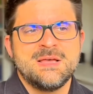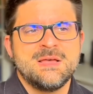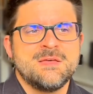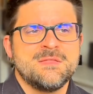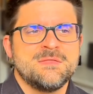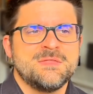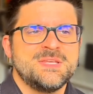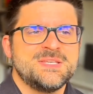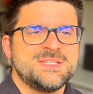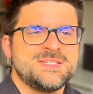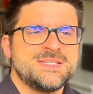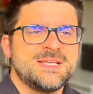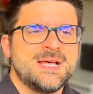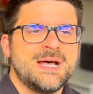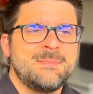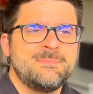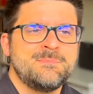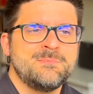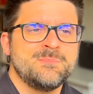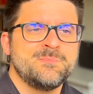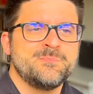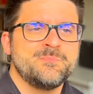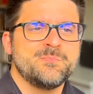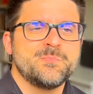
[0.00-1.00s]
the
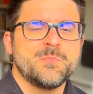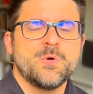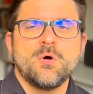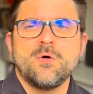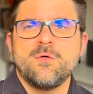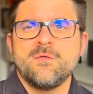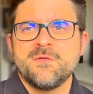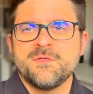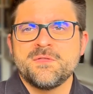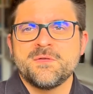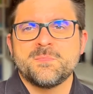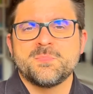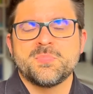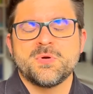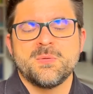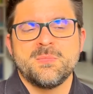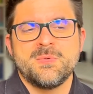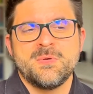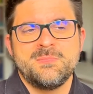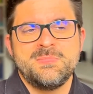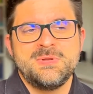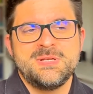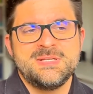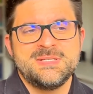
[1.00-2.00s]
sum over the
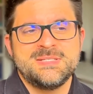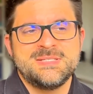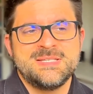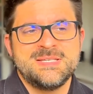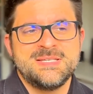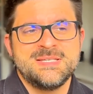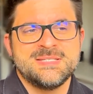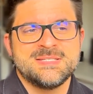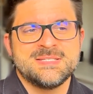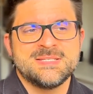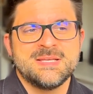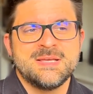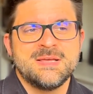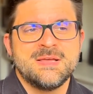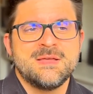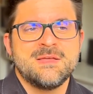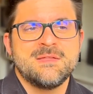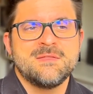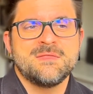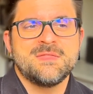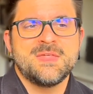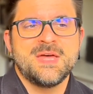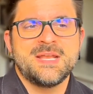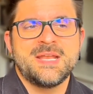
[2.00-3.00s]
probabilities
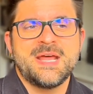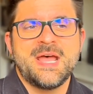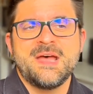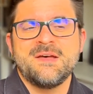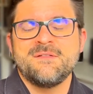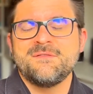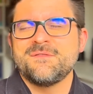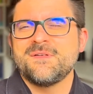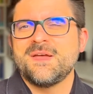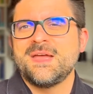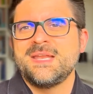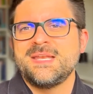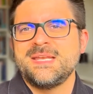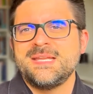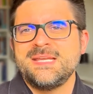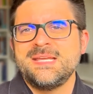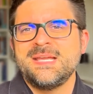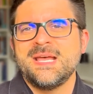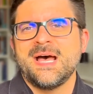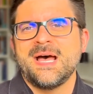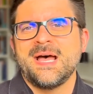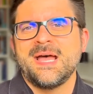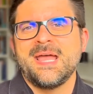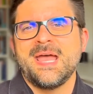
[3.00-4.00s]
that F and
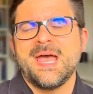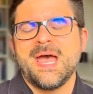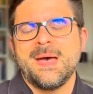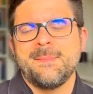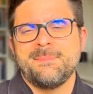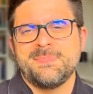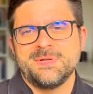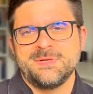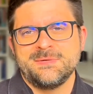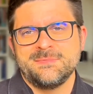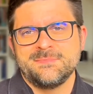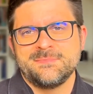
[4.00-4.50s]
EI happen.